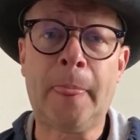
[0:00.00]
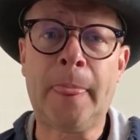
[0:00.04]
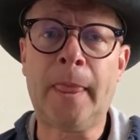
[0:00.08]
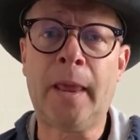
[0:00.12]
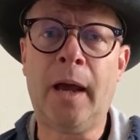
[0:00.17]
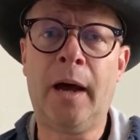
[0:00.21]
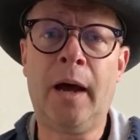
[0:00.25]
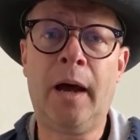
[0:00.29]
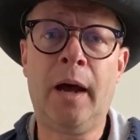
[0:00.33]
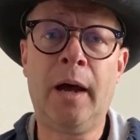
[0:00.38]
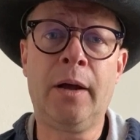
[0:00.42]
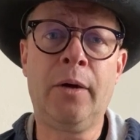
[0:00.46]

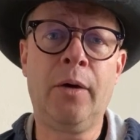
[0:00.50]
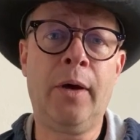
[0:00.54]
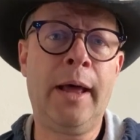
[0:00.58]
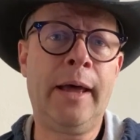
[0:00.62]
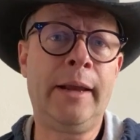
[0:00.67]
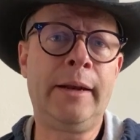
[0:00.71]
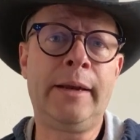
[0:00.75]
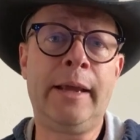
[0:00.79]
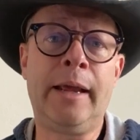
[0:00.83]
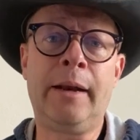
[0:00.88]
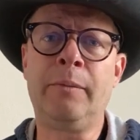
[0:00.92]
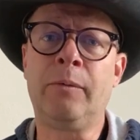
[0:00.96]
Go ahead
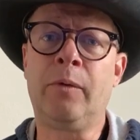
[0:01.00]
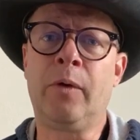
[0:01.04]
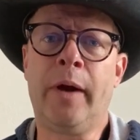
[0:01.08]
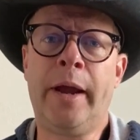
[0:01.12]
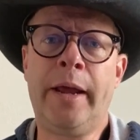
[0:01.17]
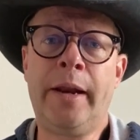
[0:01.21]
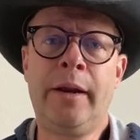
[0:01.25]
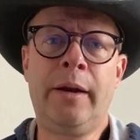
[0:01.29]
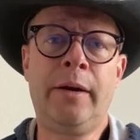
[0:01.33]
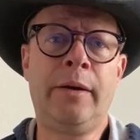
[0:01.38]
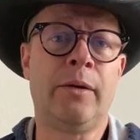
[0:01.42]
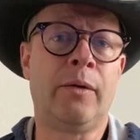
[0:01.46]
and get them
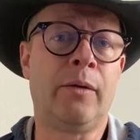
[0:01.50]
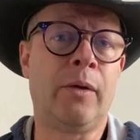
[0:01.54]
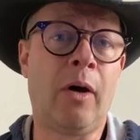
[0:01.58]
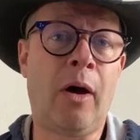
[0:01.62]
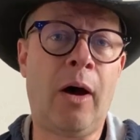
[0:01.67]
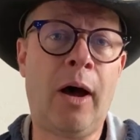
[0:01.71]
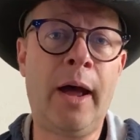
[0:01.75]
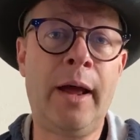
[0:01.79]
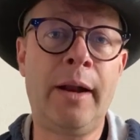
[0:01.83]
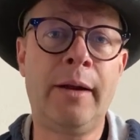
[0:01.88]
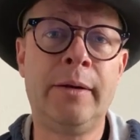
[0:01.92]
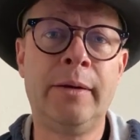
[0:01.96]
graded or
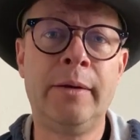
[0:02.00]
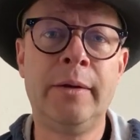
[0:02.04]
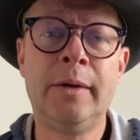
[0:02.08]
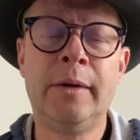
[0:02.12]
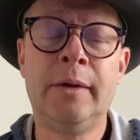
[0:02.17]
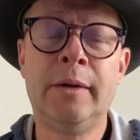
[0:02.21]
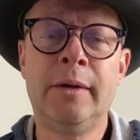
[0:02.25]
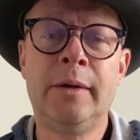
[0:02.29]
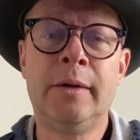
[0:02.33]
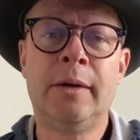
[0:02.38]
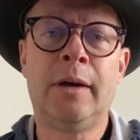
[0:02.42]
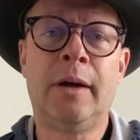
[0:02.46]
not.
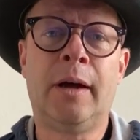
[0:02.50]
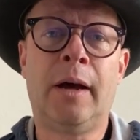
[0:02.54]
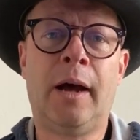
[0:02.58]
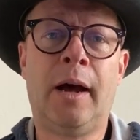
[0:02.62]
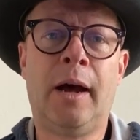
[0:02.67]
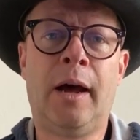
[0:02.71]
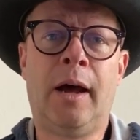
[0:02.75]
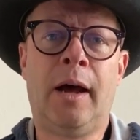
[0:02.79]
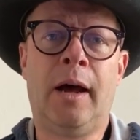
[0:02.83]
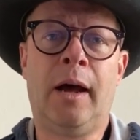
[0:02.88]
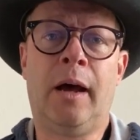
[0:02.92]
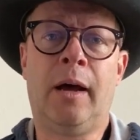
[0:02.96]

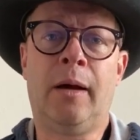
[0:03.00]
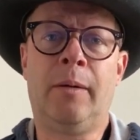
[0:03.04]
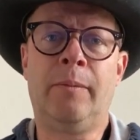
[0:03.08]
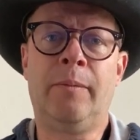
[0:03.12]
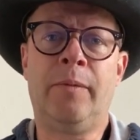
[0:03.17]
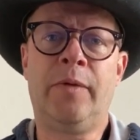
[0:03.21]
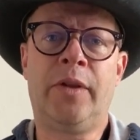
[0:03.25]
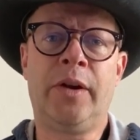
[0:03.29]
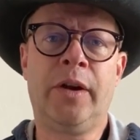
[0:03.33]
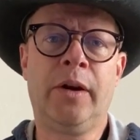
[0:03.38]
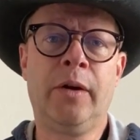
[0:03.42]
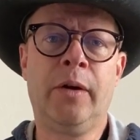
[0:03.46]

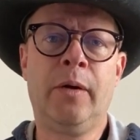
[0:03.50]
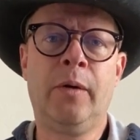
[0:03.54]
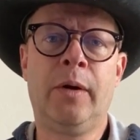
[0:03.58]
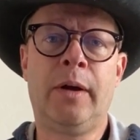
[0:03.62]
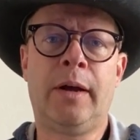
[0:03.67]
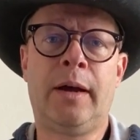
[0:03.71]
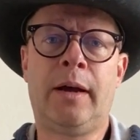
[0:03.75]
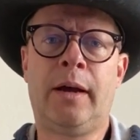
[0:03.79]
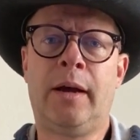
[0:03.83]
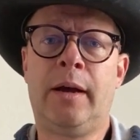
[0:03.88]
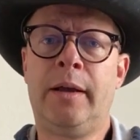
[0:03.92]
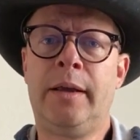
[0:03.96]
There
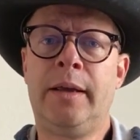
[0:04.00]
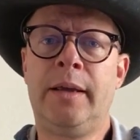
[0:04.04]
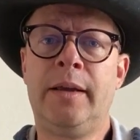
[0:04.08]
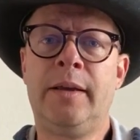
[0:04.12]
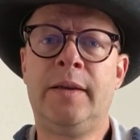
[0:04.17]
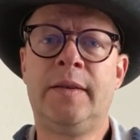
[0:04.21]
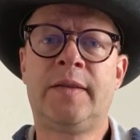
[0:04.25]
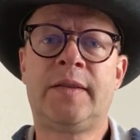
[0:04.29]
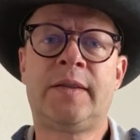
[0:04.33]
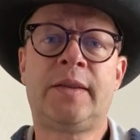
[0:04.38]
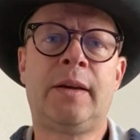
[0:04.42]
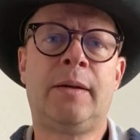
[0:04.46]

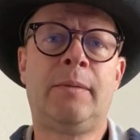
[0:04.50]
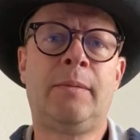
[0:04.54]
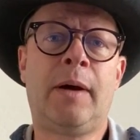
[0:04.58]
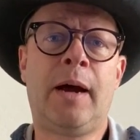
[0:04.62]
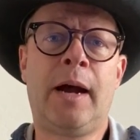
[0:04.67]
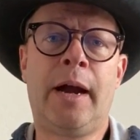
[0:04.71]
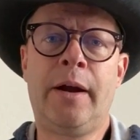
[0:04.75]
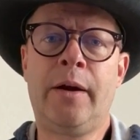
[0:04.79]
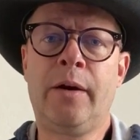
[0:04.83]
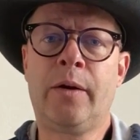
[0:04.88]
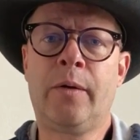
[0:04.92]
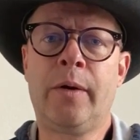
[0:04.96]
is some
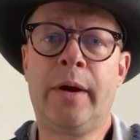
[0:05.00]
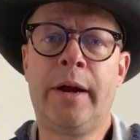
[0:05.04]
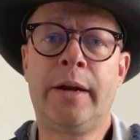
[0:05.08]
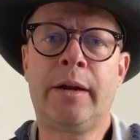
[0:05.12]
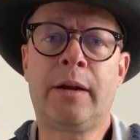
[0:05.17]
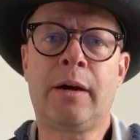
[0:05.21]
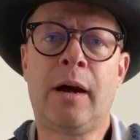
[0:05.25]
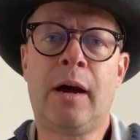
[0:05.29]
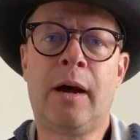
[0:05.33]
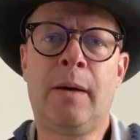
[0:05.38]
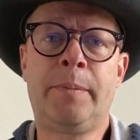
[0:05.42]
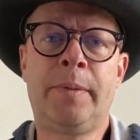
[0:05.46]
higher
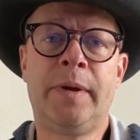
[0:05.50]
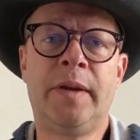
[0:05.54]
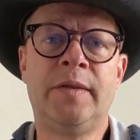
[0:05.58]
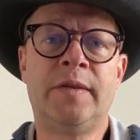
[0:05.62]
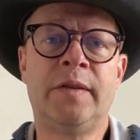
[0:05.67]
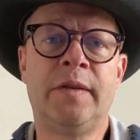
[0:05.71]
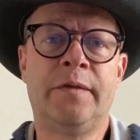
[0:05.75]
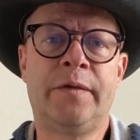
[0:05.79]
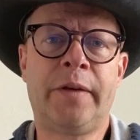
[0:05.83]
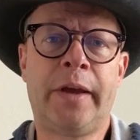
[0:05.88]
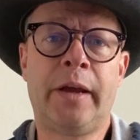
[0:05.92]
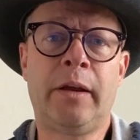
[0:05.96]
grade copies
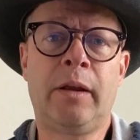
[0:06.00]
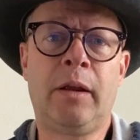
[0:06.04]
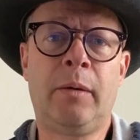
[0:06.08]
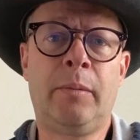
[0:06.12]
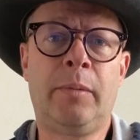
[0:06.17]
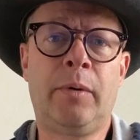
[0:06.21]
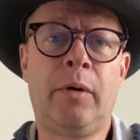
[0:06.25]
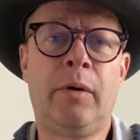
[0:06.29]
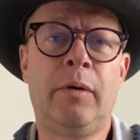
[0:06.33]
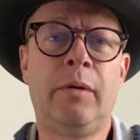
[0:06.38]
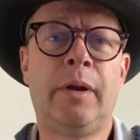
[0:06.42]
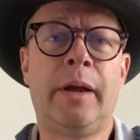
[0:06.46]

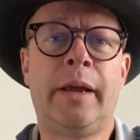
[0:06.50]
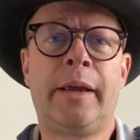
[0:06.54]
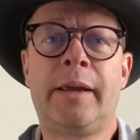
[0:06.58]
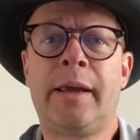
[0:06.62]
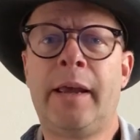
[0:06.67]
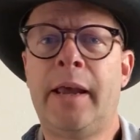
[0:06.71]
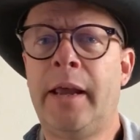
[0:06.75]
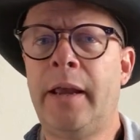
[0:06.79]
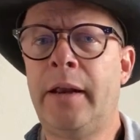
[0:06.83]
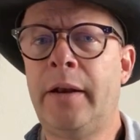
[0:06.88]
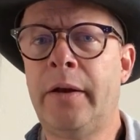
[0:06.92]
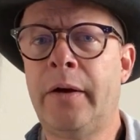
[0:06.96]
available,
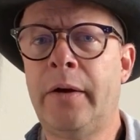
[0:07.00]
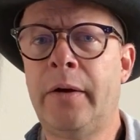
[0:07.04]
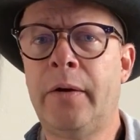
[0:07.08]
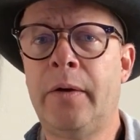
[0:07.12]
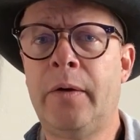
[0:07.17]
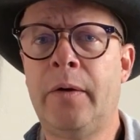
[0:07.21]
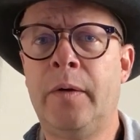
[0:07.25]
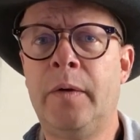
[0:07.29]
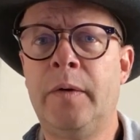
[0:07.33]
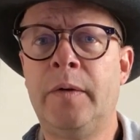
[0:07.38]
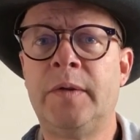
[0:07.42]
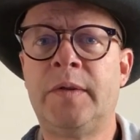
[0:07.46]
like
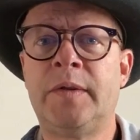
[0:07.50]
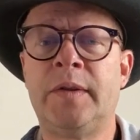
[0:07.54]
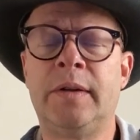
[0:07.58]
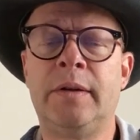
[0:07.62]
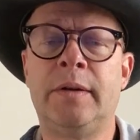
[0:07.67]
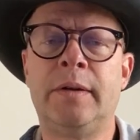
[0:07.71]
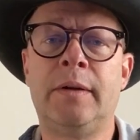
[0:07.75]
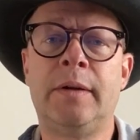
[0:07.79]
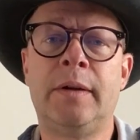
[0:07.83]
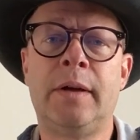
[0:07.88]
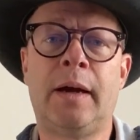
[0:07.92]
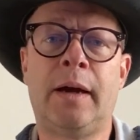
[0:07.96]
8.0s
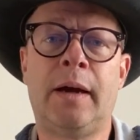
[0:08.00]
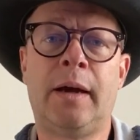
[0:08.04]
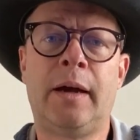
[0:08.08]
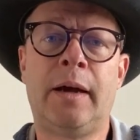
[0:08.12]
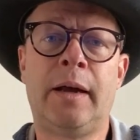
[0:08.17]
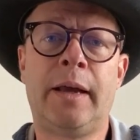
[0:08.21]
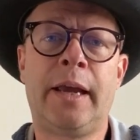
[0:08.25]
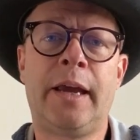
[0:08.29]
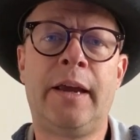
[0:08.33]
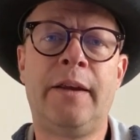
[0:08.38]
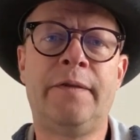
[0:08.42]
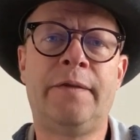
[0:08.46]
and
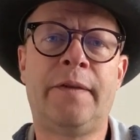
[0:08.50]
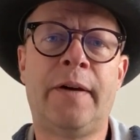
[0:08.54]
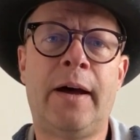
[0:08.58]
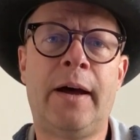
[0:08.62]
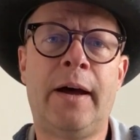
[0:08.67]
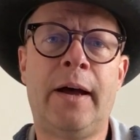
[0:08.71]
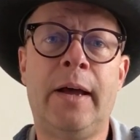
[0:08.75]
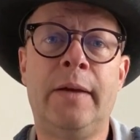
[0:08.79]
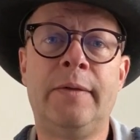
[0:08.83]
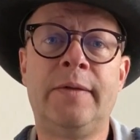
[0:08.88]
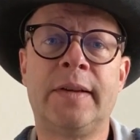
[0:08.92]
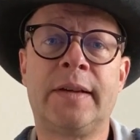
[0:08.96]

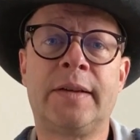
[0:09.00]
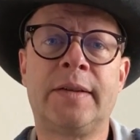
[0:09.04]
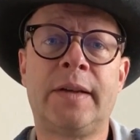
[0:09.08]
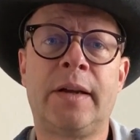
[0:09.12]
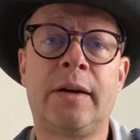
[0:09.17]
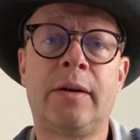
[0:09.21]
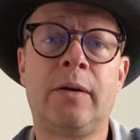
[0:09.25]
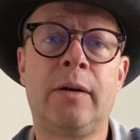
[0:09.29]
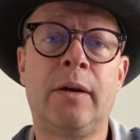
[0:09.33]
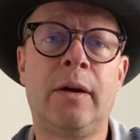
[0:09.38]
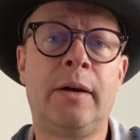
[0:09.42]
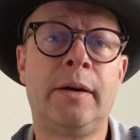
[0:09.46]
8.5s,
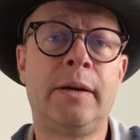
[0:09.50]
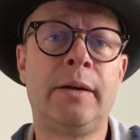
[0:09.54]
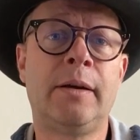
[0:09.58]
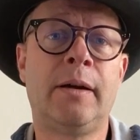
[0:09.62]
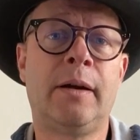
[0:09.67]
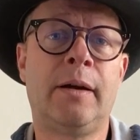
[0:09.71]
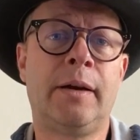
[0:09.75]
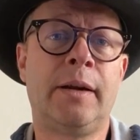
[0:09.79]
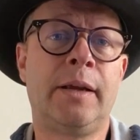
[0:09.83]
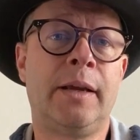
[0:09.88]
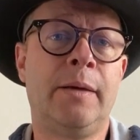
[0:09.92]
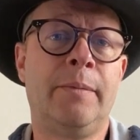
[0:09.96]
etc.
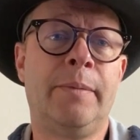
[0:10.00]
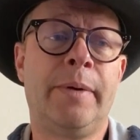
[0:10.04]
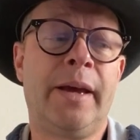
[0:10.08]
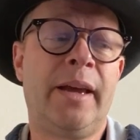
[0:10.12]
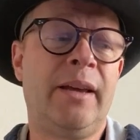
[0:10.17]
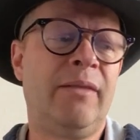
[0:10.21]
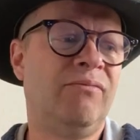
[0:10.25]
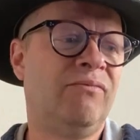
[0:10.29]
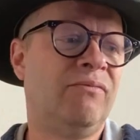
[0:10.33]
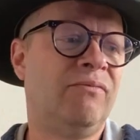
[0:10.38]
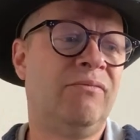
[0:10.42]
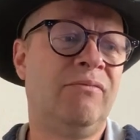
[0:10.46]
on
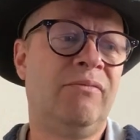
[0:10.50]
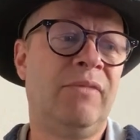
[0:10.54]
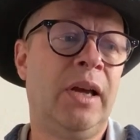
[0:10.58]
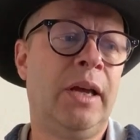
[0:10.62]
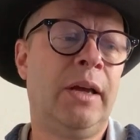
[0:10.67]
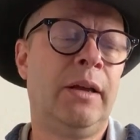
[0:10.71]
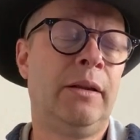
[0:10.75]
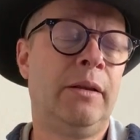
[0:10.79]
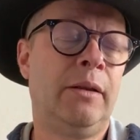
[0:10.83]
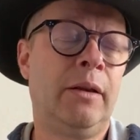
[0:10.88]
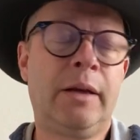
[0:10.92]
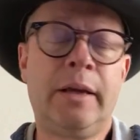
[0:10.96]
eBay.
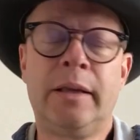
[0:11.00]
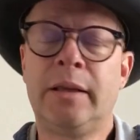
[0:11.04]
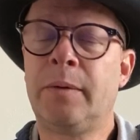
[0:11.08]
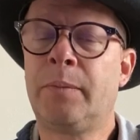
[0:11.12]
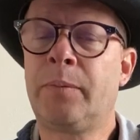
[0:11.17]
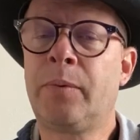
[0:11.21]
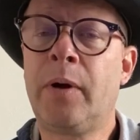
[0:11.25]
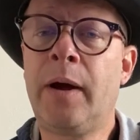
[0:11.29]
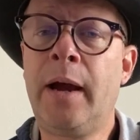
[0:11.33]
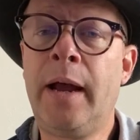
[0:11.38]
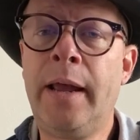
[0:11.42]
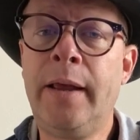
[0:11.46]
look at the
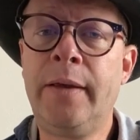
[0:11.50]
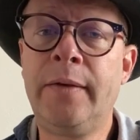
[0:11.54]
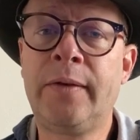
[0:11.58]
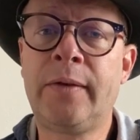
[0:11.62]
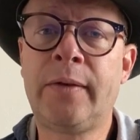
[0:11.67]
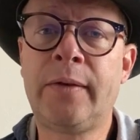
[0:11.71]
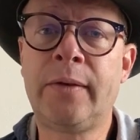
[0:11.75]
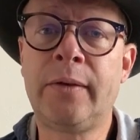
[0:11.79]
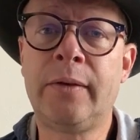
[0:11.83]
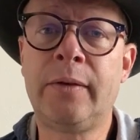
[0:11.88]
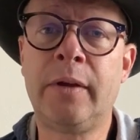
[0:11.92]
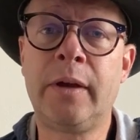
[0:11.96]

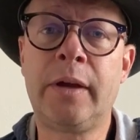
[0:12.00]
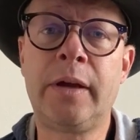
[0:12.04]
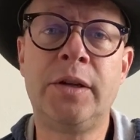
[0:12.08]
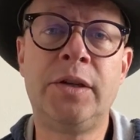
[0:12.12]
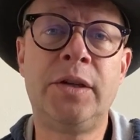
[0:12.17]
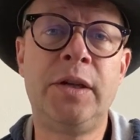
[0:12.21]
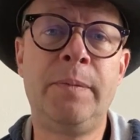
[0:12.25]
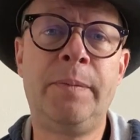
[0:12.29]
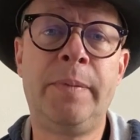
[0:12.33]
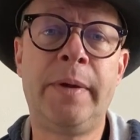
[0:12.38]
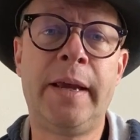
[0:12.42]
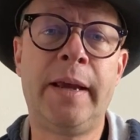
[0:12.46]
price, look at
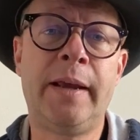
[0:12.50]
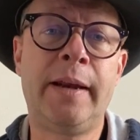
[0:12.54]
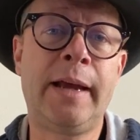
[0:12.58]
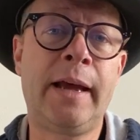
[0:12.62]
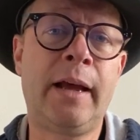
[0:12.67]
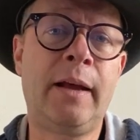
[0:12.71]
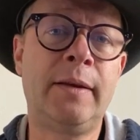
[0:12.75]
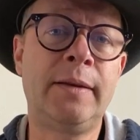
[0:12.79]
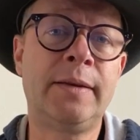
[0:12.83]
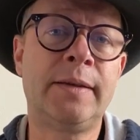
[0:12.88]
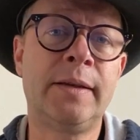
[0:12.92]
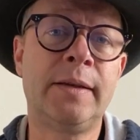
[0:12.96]
GPA
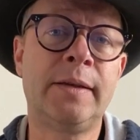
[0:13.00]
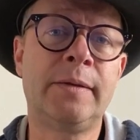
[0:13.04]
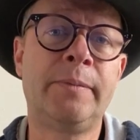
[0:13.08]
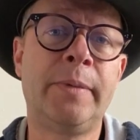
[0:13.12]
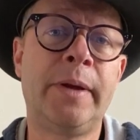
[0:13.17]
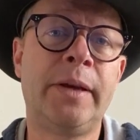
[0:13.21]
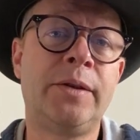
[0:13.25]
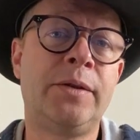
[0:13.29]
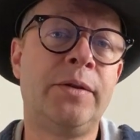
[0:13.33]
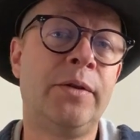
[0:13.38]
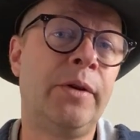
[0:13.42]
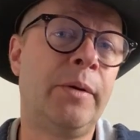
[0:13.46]
analysis,
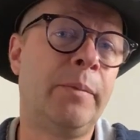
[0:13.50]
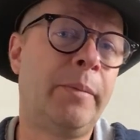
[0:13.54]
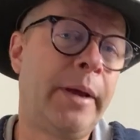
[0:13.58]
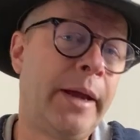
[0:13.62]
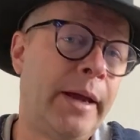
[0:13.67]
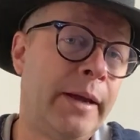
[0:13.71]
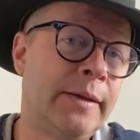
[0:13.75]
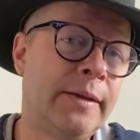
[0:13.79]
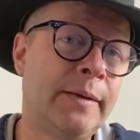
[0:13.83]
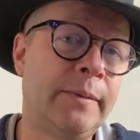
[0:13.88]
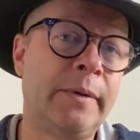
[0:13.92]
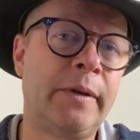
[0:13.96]
make sure you're
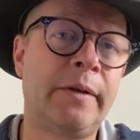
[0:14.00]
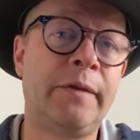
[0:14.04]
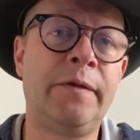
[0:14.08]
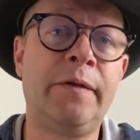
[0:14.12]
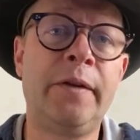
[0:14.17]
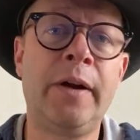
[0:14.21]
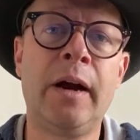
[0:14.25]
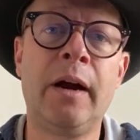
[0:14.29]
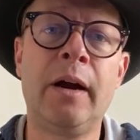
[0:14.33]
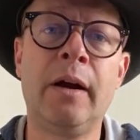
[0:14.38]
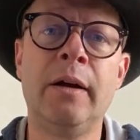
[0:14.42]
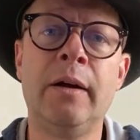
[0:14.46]
paying something
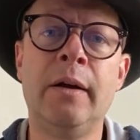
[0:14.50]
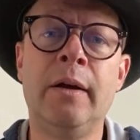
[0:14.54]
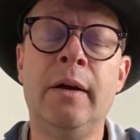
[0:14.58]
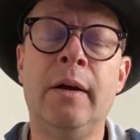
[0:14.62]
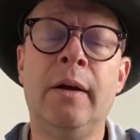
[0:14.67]
fair.